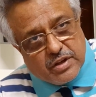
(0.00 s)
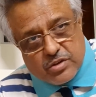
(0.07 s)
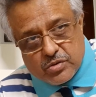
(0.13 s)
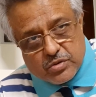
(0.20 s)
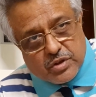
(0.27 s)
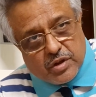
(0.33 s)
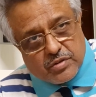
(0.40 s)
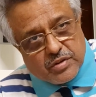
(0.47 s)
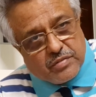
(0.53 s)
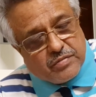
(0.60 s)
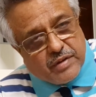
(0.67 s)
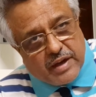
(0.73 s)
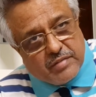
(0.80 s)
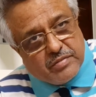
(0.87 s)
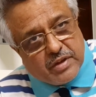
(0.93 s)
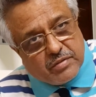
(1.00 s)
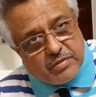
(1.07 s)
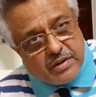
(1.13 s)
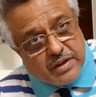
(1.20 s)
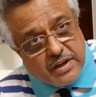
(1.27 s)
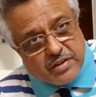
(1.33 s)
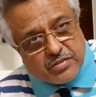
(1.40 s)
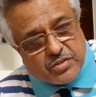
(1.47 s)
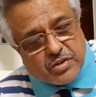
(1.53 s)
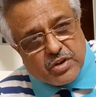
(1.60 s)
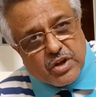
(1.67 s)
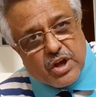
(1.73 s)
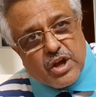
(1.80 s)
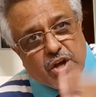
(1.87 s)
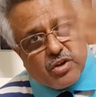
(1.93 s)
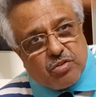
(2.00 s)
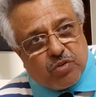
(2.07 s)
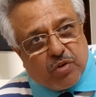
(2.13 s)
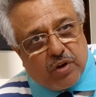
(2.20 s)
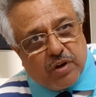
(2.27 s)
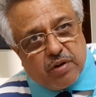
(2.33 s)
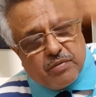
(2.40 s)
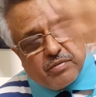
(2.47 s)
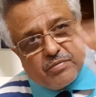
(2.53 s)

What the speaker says: 2005 there were rains. So